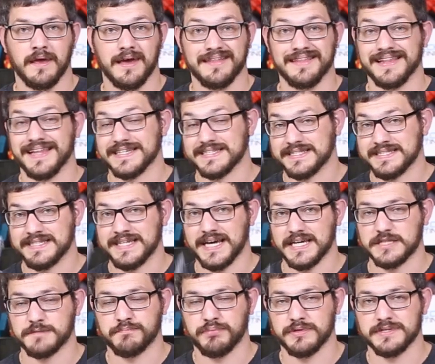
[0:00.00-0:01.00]
And the last
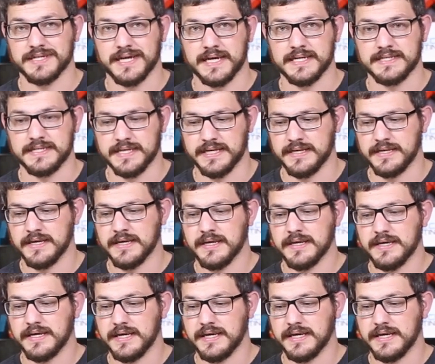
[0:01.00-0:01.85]
test print I did